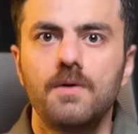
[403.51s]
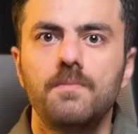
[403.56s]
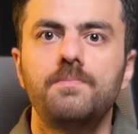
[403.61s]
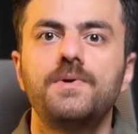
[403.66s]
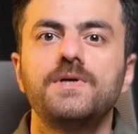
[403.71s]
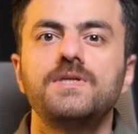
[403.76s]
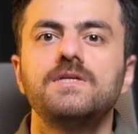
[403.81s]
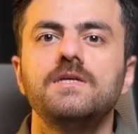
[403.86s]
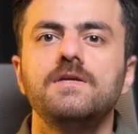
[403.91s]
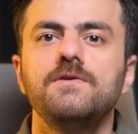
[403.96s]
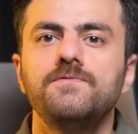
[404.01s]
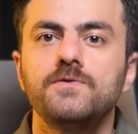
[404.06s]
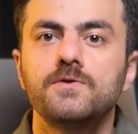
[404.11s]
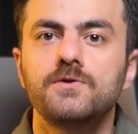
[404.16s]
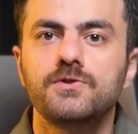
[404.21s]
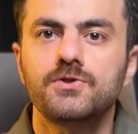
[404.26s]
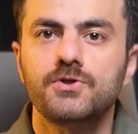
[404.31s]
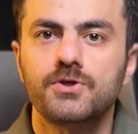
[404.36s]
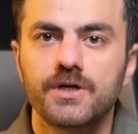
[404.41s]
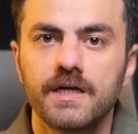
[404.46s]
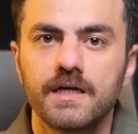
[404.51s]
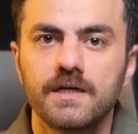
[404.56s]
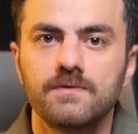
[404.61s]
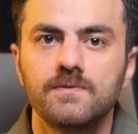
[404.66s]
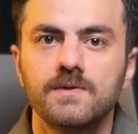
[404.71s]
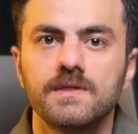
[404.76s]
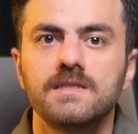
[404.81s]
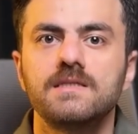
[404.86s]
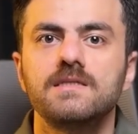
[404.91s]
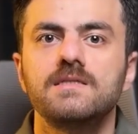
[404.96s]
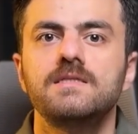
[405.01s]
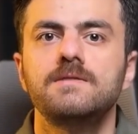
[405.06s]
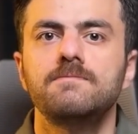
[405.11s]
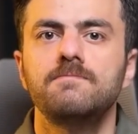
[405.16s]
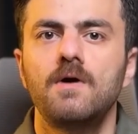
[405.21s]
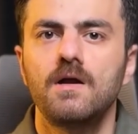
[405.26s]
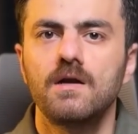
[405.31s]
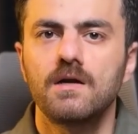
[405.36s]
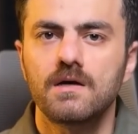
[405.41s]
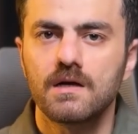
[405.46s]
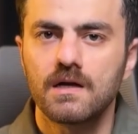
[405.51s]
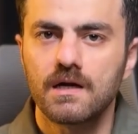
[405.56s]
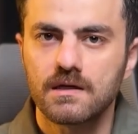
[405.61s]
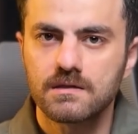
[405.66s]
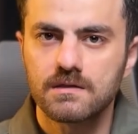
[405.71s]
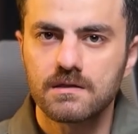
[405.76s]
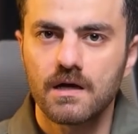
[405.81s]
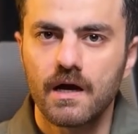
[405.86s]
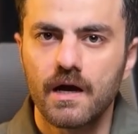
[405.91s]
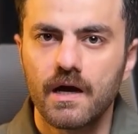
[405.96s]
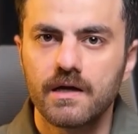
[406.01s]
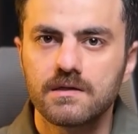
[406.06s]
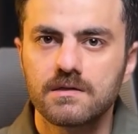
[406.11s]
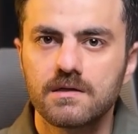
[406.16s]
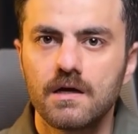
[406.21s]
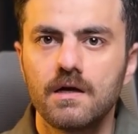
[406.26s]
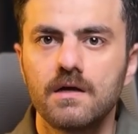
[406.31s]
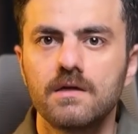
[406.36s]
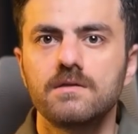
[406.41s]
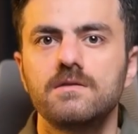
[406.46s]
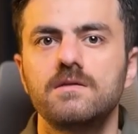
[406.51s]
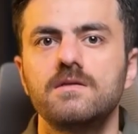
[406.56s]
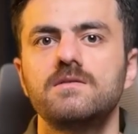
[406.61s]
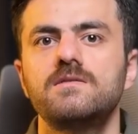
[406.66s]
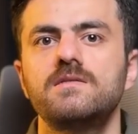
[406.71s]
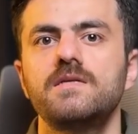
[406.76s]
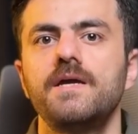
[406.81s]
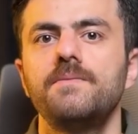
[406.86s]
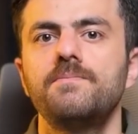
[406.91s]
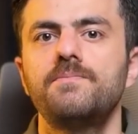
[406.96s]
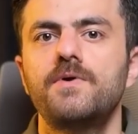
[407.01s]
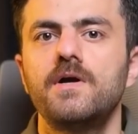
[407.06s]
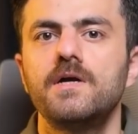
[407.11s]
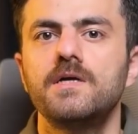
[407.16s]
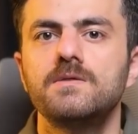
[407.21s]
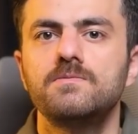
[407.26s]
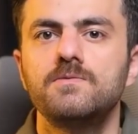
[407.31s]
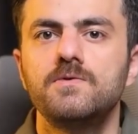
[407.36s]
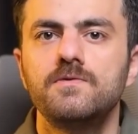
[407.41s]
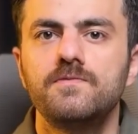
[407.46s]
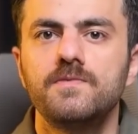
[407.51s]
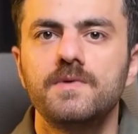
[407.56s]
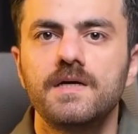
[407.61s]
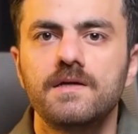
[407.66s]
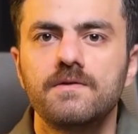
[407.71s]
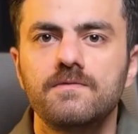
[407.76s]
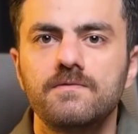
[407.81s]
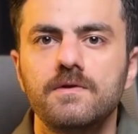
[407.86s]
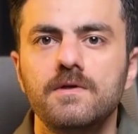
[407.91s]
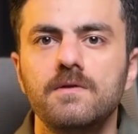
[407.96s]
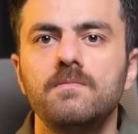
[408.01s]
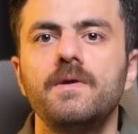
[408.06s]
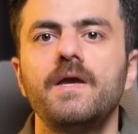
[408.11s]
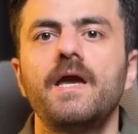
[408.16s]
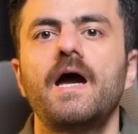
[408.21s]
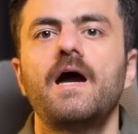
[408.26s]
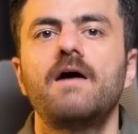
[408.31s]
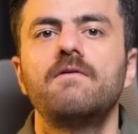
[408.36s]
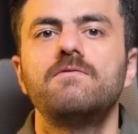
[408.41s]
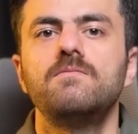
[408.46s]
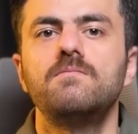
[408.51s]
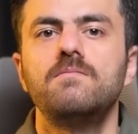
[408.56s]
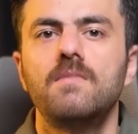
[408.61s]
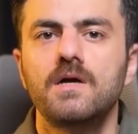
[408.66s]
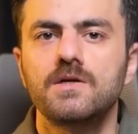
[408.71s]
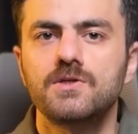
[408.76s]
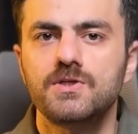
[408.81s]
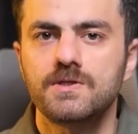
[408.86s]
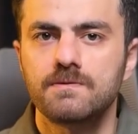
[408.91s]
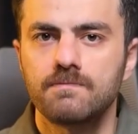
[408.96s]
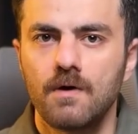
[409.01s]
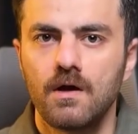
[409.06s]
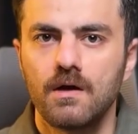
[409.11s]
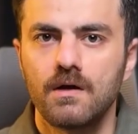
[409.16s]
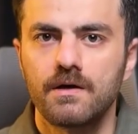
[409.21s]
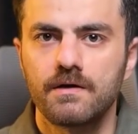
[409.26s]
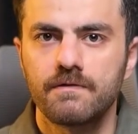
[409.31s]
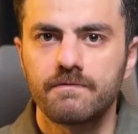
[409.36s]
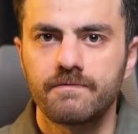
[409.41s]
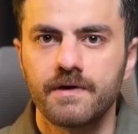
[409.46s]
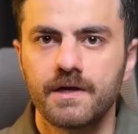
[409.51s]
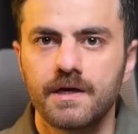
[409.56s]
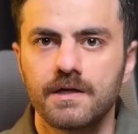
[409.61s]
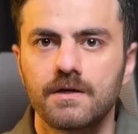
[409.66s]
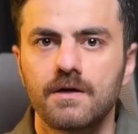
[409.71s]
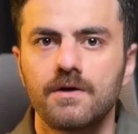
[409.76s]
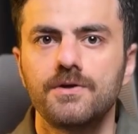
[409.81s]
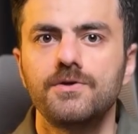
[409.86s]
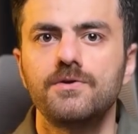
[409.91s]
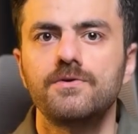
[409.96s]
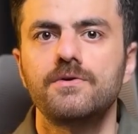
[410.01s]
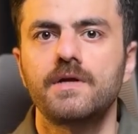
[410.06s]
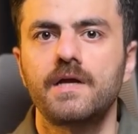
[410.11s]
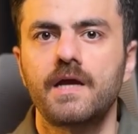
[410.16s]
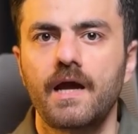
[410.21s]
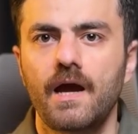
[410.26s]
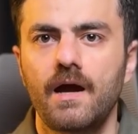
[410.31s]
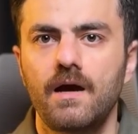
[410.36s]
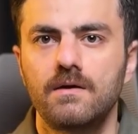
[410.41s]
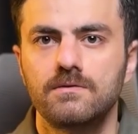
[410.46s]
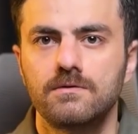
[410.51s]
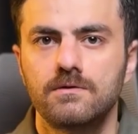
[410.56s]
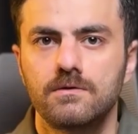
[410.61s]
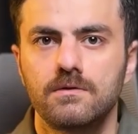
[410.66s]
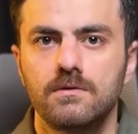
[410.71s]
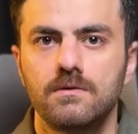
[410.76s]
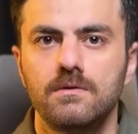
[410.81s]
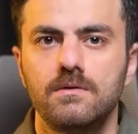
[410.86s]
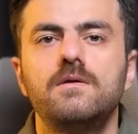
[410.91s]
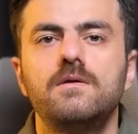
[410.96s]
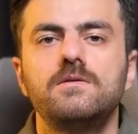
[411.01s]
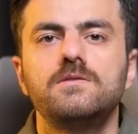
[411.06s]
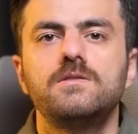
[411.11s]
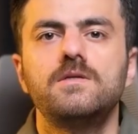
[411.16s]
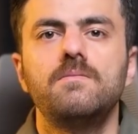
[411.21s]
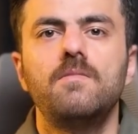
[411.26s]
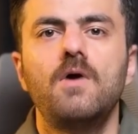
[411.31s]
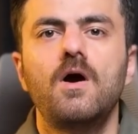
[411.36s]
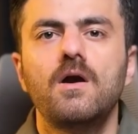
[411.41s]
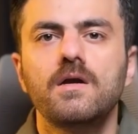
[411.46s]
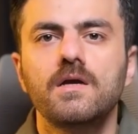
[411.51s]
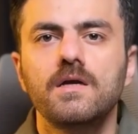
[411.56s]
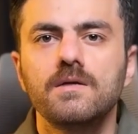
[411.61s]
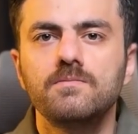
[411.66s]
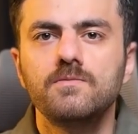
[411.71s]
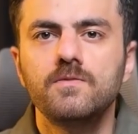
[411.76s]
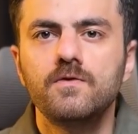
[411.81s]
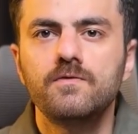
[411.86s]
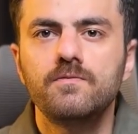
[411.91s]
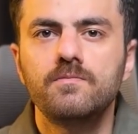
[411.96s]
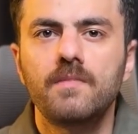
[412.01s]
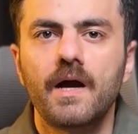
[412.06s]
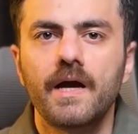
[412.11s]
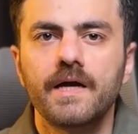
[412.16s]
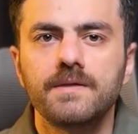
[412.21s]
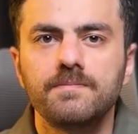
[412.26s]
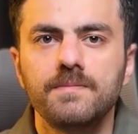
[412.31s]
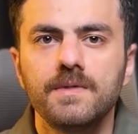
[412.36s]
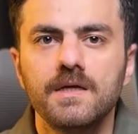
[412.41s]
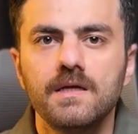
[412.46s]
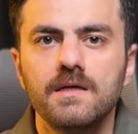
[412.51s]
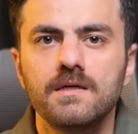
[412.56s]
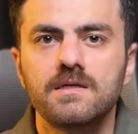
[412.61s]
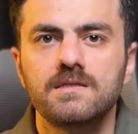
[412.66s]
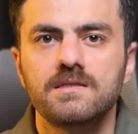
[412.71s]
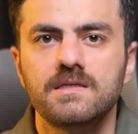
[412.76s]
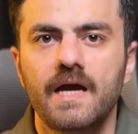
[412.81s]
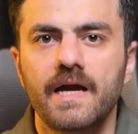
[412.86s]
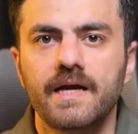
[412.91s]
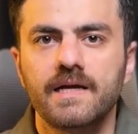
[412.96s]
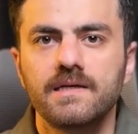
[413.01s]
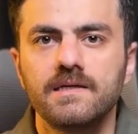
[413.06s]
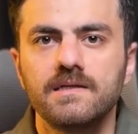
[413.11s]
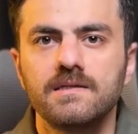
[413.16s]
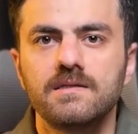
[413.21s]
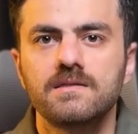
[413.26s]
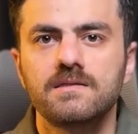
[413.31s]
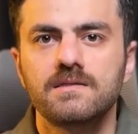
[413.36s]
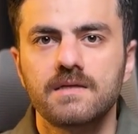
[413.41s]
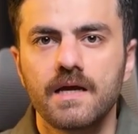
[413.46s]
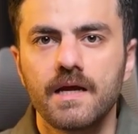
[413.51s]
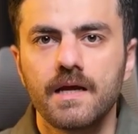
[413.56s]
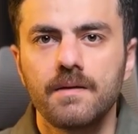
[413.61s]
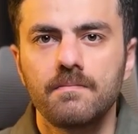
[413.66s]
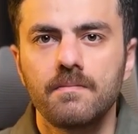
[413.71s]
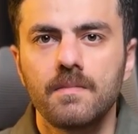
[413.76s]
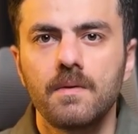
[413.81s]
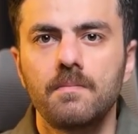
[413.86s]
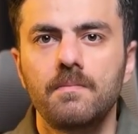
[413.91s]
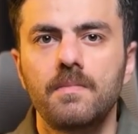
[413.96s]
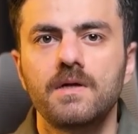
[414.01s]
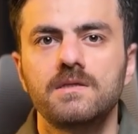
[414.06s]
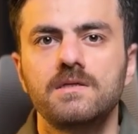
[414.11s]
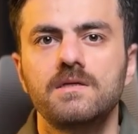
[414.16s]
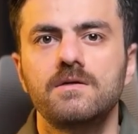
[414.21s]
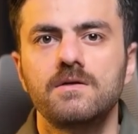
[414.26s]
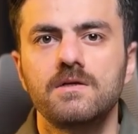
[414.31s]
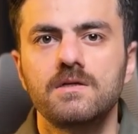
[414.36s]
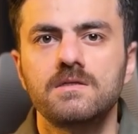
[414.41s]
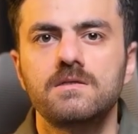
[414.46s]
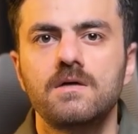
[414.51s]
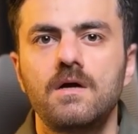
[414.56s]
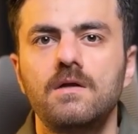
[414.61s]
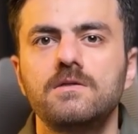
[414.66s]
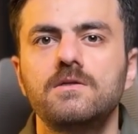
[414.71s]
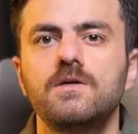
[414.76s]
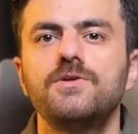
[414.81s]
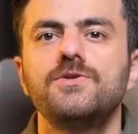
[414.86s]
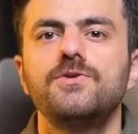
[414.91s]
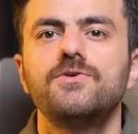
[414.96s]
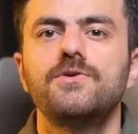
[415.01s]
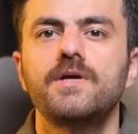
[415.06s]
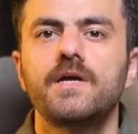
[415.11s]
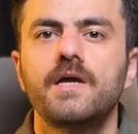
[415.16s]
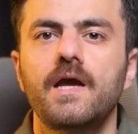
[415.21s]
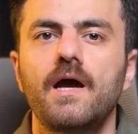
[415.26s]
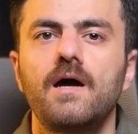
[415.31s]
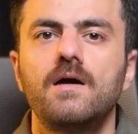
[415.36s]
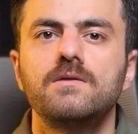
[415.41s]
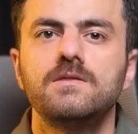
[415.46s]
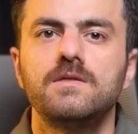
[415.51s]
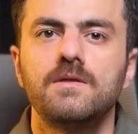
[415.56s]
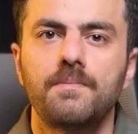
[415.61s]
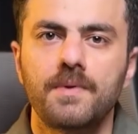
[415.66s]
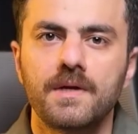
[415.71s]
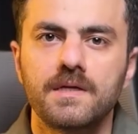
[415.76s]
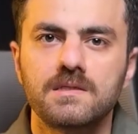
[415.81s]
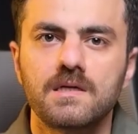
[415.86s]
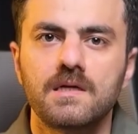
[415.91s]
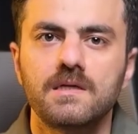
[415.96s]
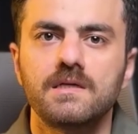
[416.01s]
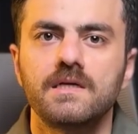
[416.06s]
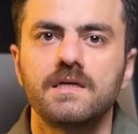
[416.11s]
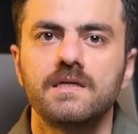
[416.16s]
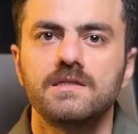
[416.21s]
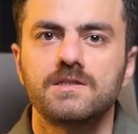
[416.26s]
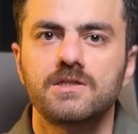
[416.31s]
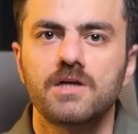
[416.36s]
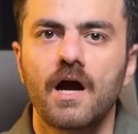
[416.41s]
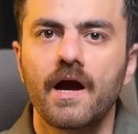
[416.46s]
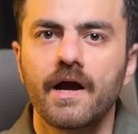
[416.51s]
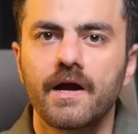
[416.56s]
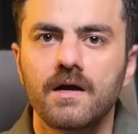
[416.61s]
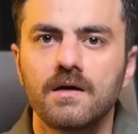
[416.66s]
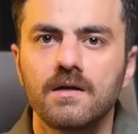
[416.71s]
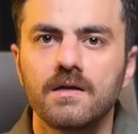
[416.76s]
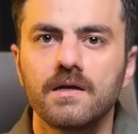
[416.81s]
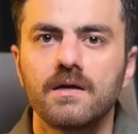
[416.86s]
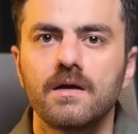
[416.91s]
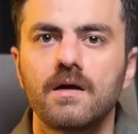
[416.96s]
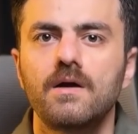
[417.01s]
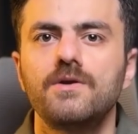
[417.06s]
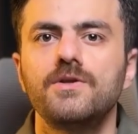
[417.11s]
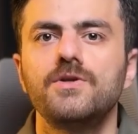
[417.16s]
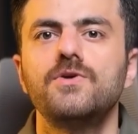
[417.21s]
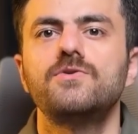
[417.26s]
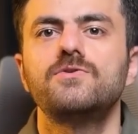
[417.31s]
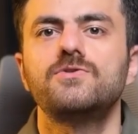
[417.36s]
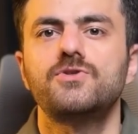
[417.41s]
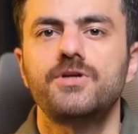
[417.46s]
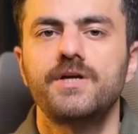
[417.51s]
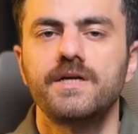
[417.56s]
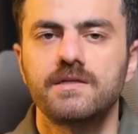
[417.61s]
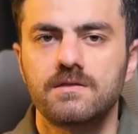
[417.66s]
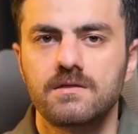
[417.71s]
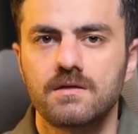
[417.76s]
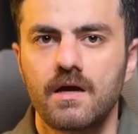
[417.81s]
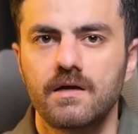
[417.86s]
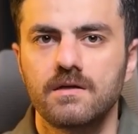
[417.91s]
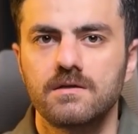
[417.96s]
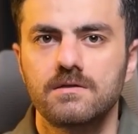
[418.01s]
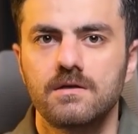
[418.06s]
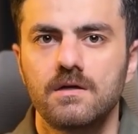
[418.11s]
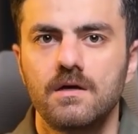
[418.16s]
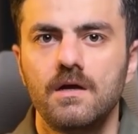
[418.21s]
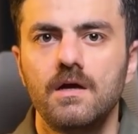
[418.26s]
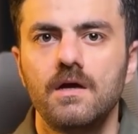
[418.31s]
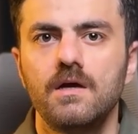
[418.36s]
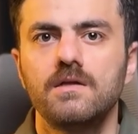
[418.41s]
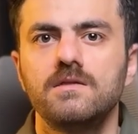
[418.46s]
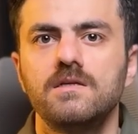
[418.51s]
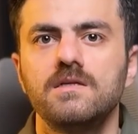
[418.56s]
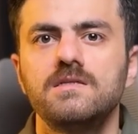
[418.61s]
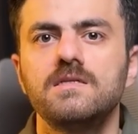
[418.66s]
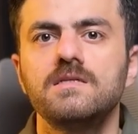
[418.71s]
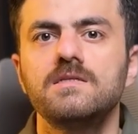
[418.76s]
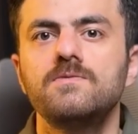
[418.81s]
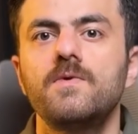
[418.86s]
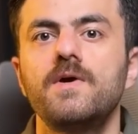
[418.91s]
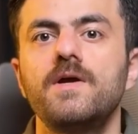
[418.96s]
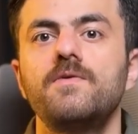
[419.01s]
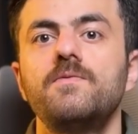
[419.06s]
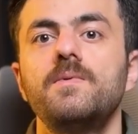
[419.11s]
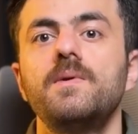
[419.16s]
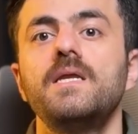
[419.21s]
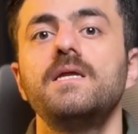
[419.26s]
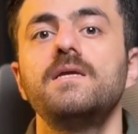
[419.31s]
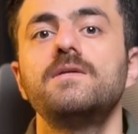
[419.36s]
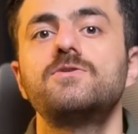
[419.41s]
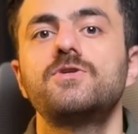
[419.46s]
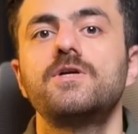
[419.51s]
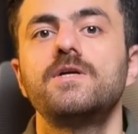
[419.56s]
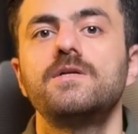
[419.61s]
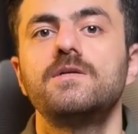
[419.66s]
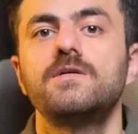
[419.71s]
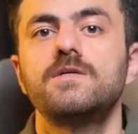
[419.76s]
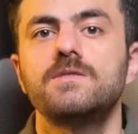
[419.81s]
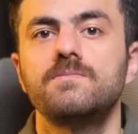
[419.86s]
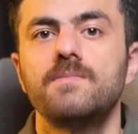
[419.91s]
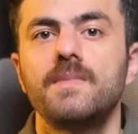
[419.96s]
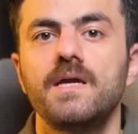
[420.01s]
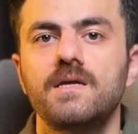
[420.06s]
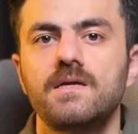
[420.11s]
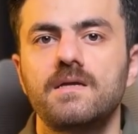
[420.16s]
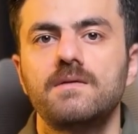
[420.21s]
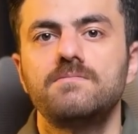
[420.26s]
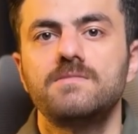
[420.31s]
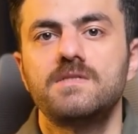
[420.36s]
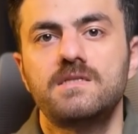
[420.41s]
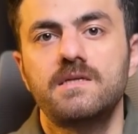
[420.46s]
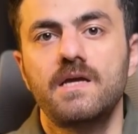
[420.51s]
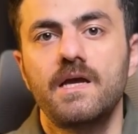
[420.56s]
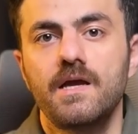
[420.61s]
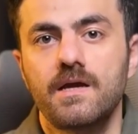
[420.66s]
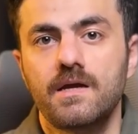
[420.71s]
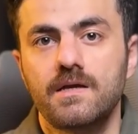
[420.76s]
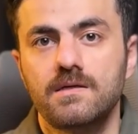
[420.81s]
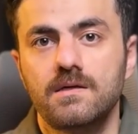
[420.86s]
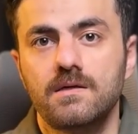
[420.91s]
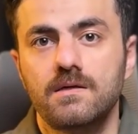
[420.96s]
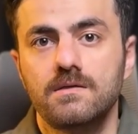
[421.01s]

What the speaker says: But if you trade with the smaller lot size, the same price movement will have a much smaller effect on your account. The market move might be exactly the same, but the result on your account depends entirely on your trade size. This is where many traders make mistakes.